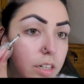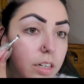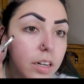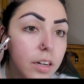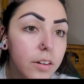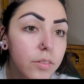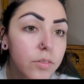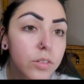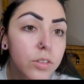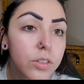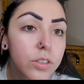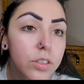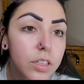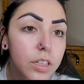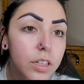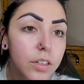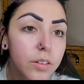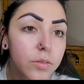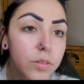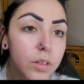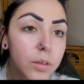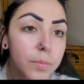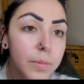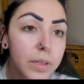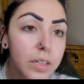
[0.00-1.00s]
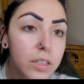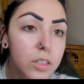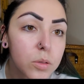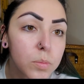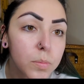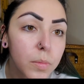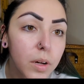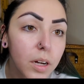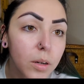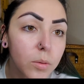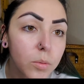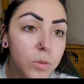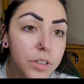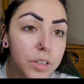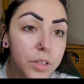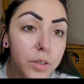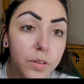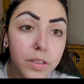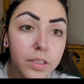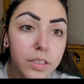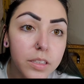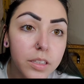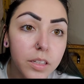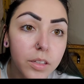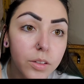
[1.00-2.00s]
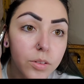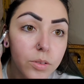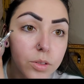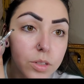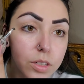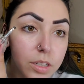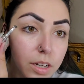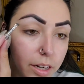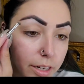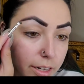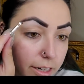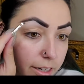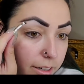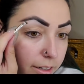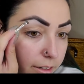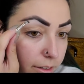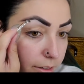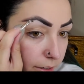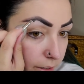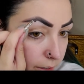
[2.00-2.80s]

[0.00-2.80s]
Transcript: effort to cover up that spot where you could tell there's not hair.